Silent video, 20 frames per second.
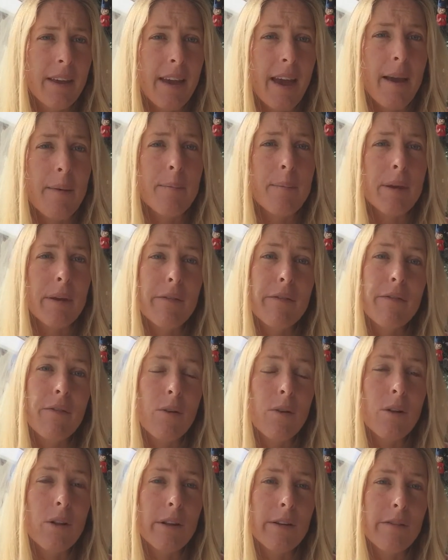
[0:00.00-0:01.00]
can be
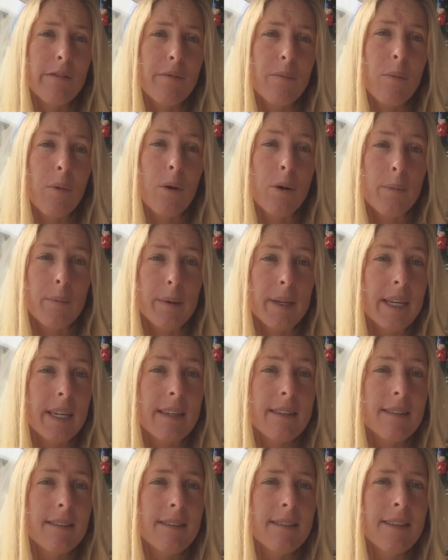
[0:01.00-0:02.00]
full of more
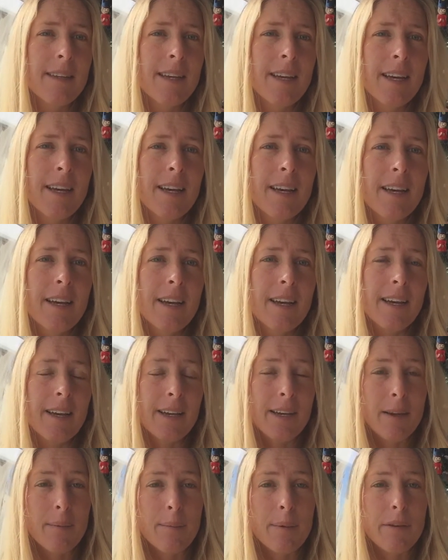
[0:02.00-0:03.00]
peace.
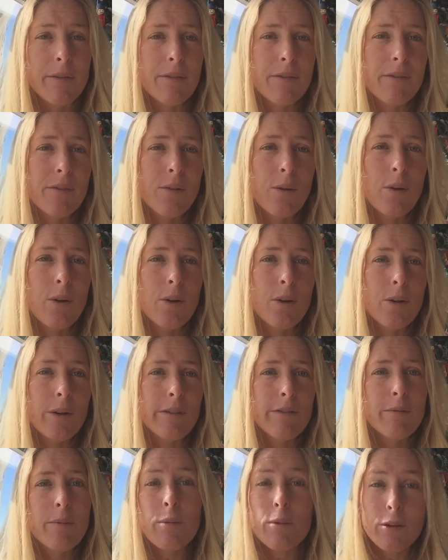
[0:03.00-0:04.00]
It can be full
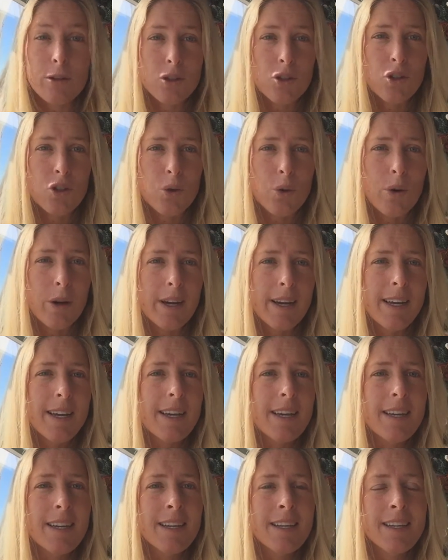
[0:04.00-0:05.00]
of more
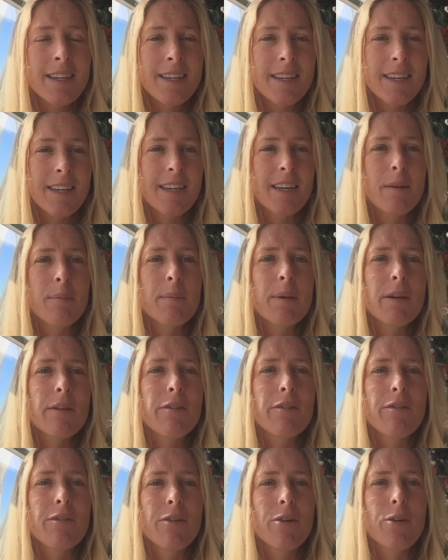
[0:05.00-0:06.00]
joy. It can be
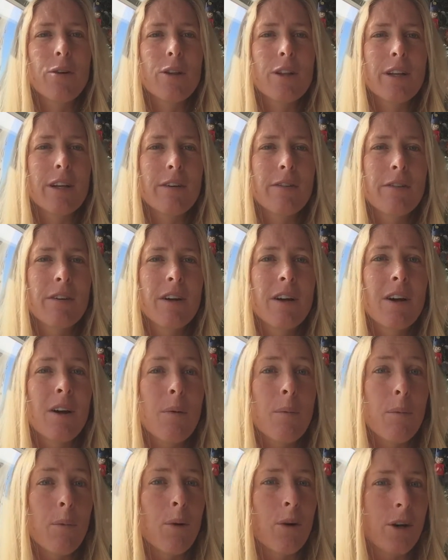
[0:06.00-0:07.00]
full of
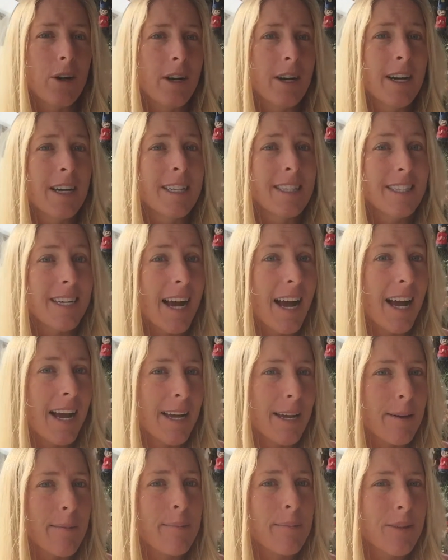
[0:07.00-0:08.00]
more
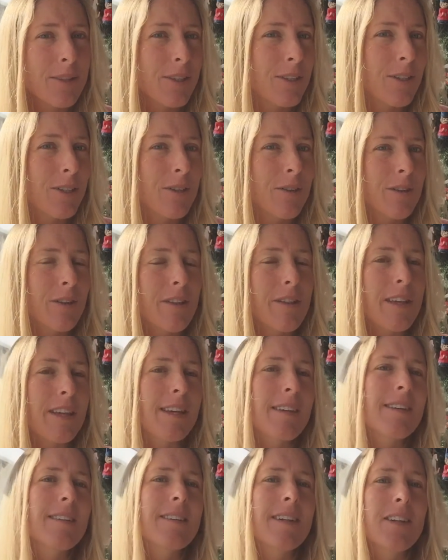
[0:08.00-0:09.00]
time to do the
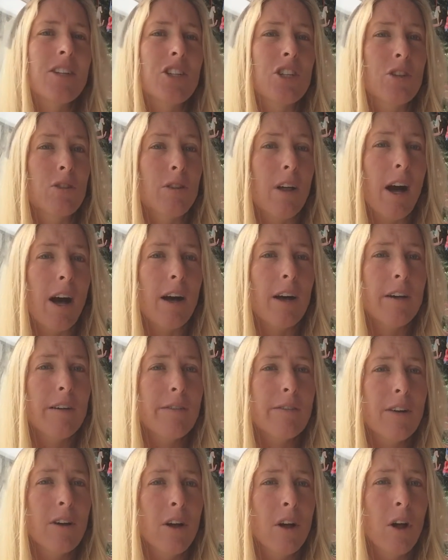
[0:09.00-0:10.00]
things that you love,
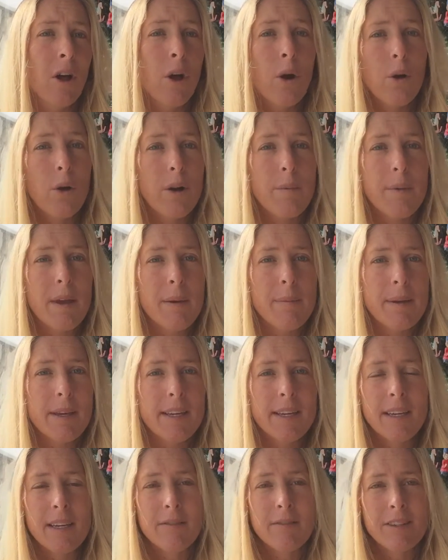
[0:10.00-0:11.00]
or maybe
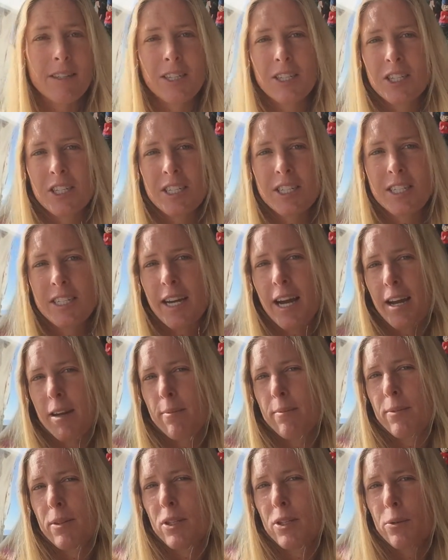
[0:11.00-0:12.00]
even just
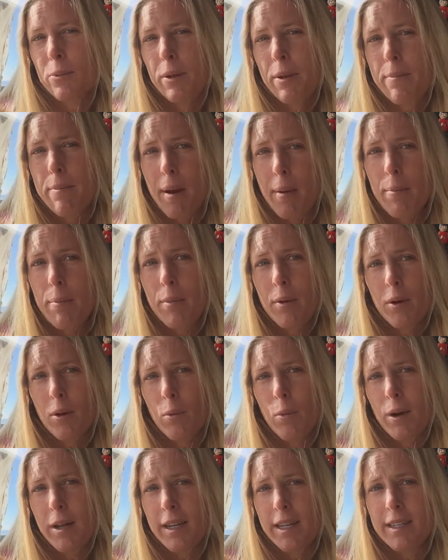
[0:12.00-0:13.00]
time to remember
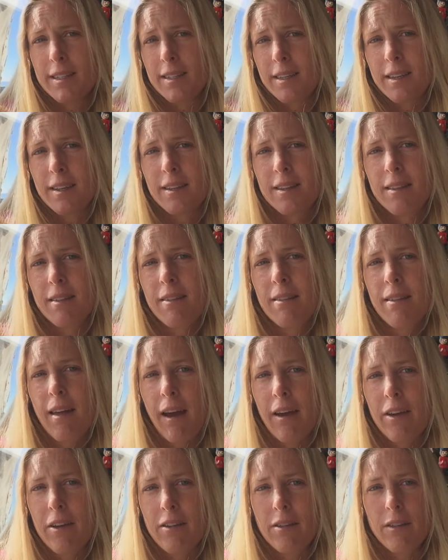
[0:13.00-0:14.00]
what is it
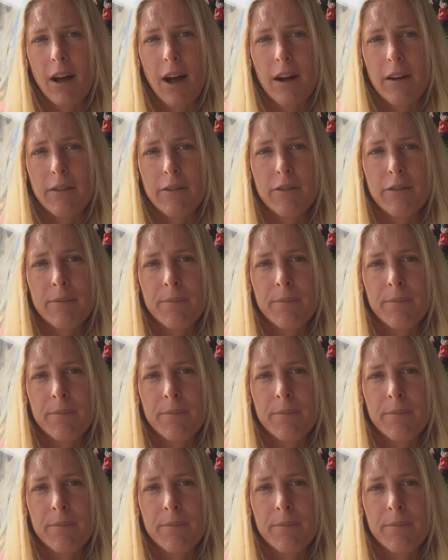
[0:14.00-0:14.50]
that you love.